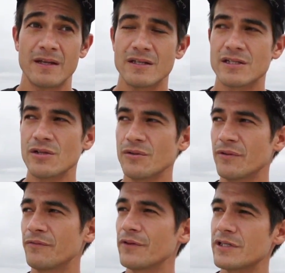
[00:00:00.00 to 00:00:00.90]
So
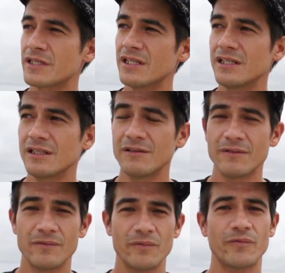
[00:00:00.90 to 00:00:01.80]
the first thing
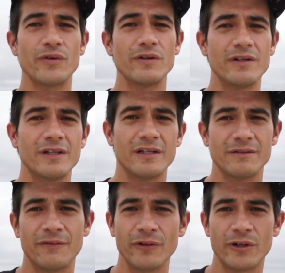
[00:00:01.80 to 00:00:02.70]
for
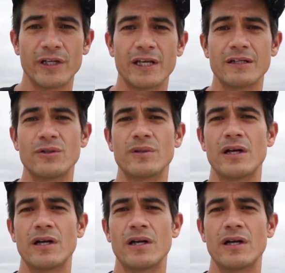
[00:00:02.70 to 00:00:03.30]
learning how to do an